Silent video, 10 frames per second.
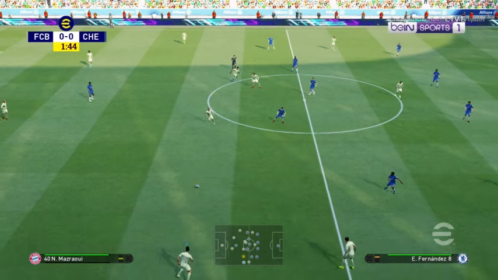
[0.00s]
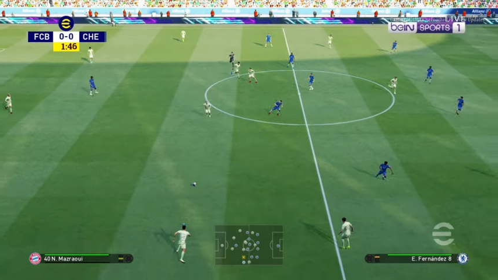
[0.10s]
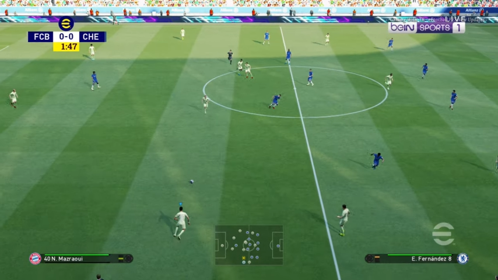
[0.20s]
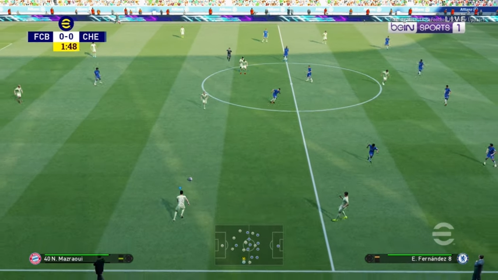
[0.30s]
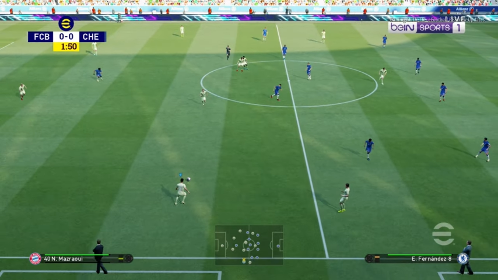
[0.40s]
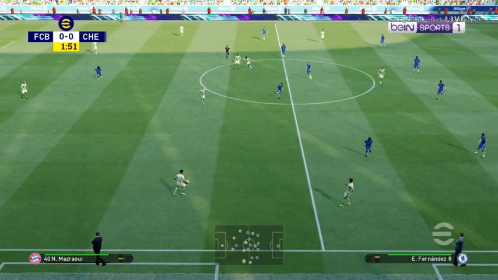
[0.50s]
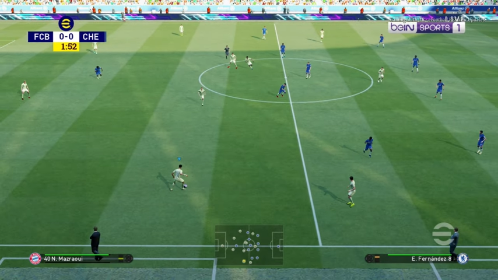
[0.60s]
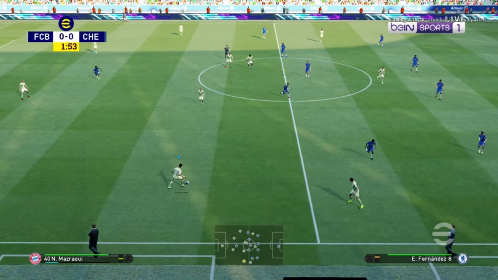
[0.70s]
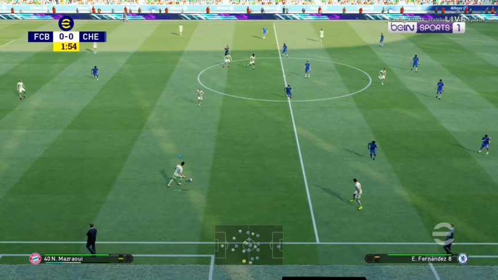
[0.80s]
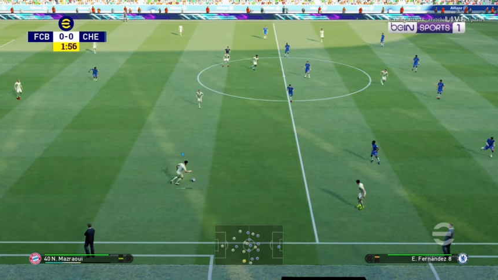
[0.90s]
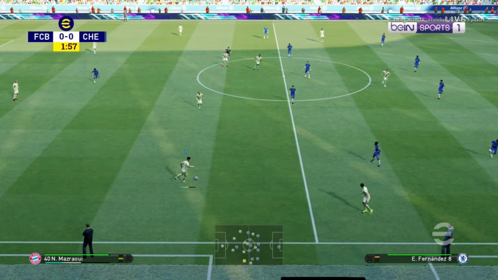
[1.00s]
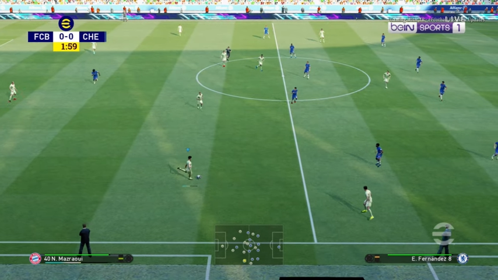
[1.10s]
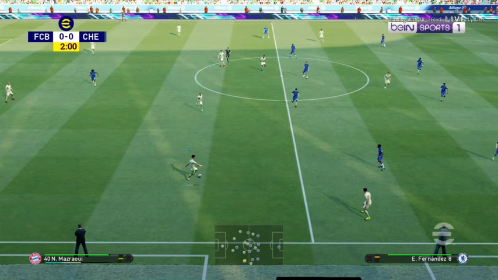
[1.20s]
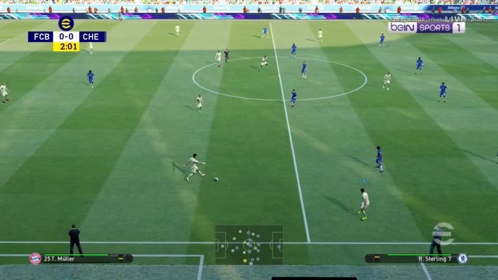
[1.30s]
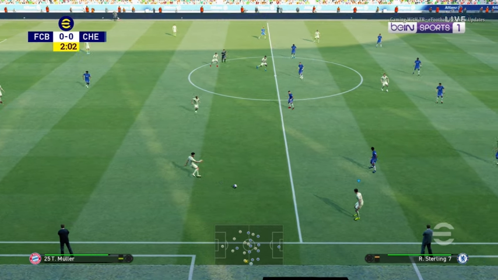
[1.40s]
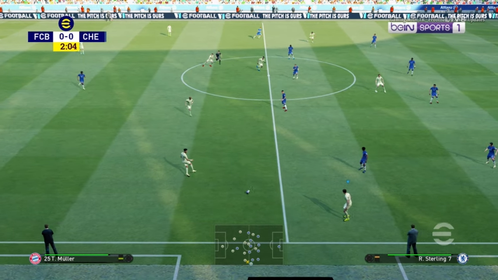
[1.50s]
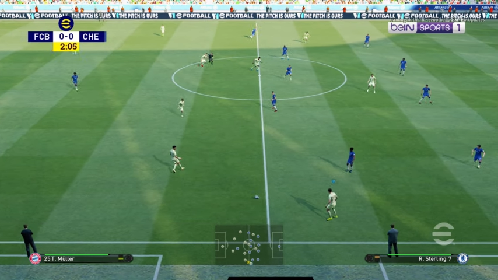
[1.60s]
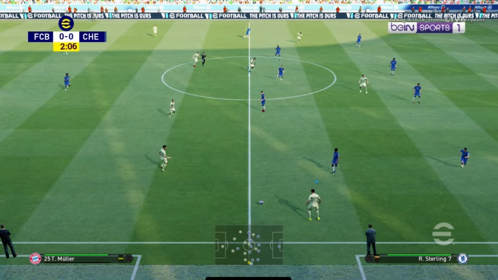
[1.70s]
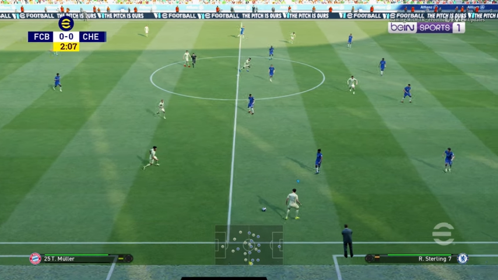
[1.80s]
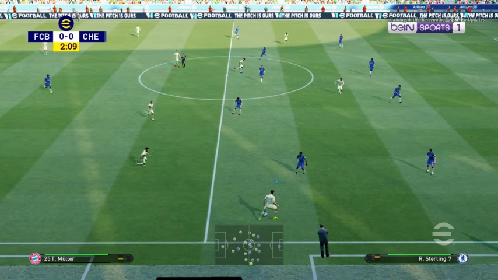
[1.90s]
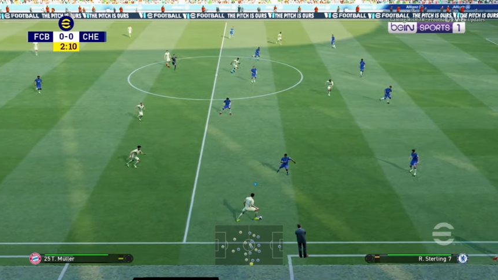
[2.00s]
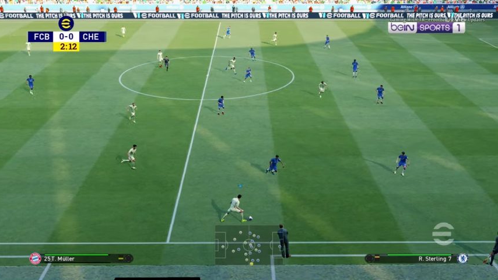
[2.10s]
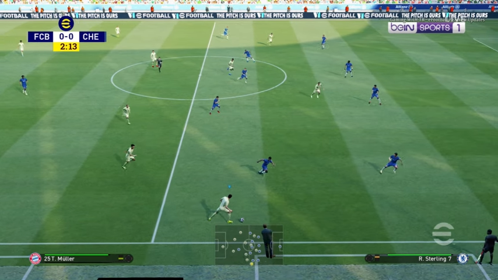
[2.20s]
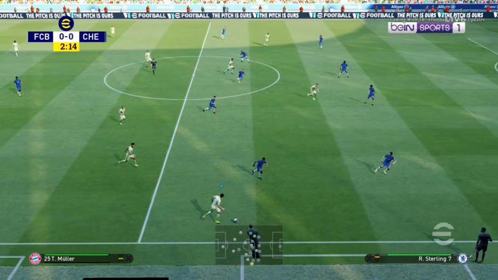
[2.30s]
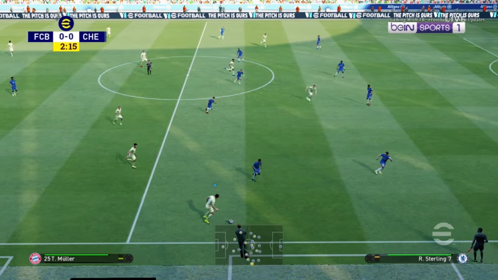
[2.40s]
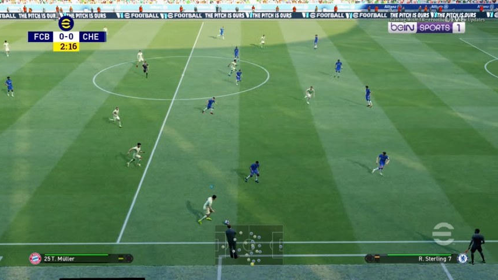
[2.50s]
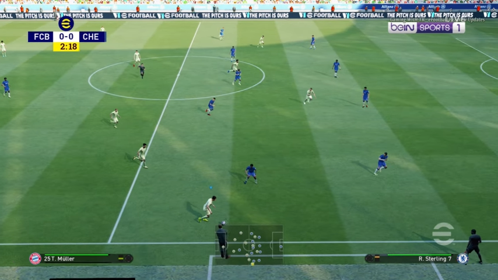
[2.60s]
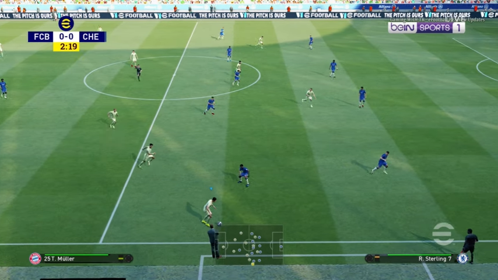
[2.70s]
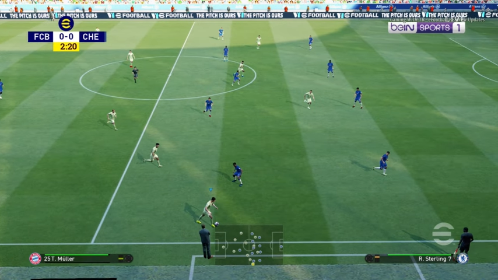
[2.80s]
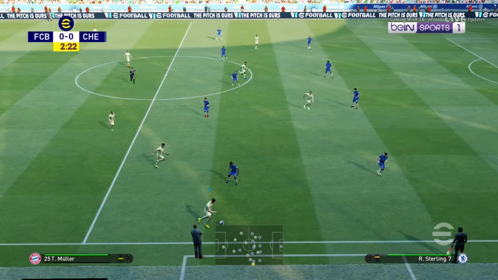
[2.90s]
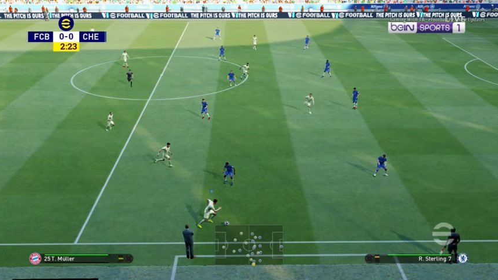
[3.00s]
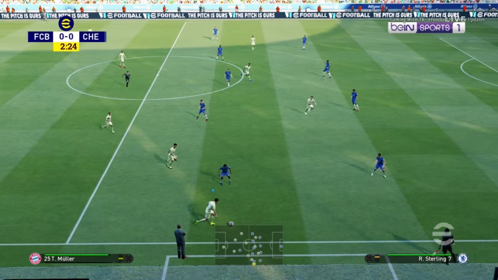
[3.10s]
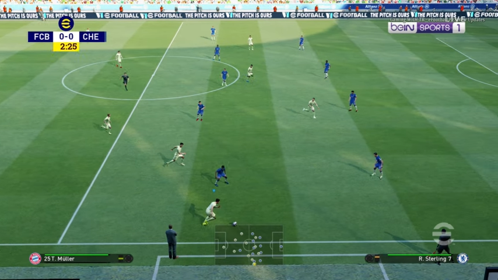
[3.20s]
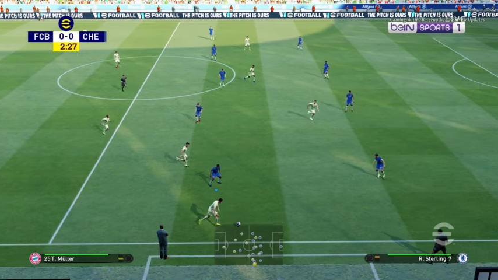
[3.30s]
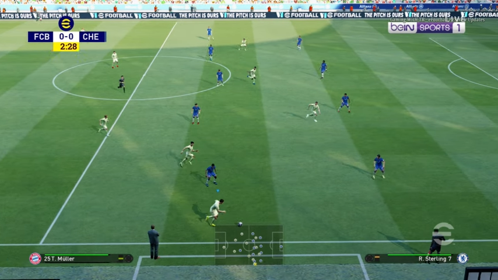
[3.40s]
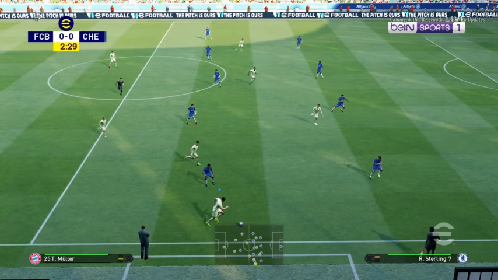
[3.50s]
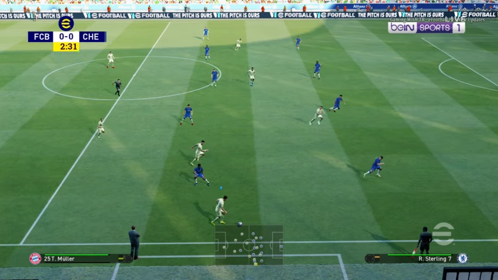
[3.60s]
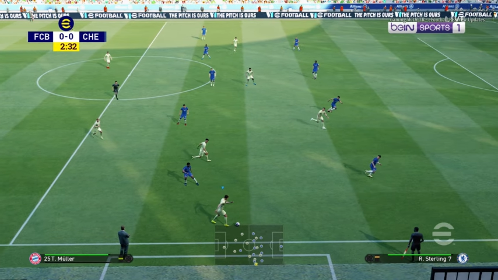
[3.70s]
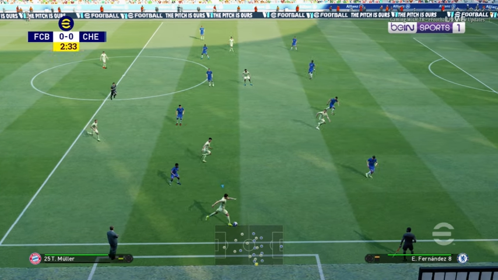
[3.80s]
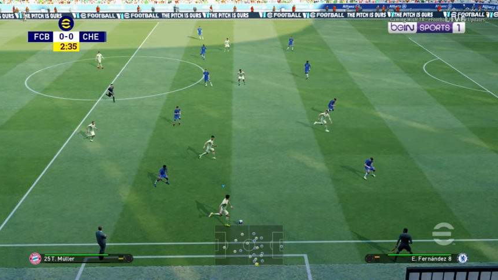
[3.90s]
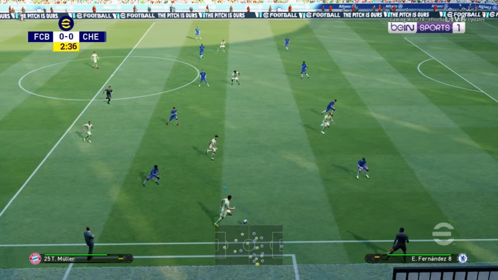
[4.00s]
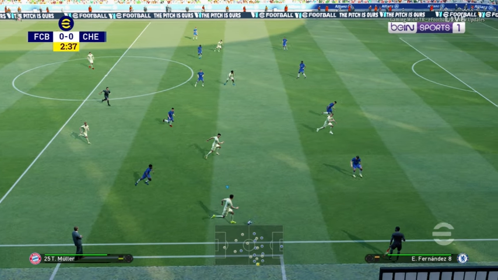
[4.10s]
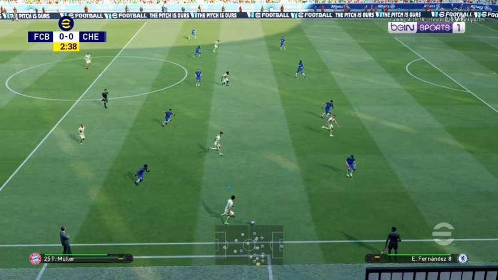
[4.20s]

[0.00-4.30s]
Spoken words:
[unreadable: no face in view]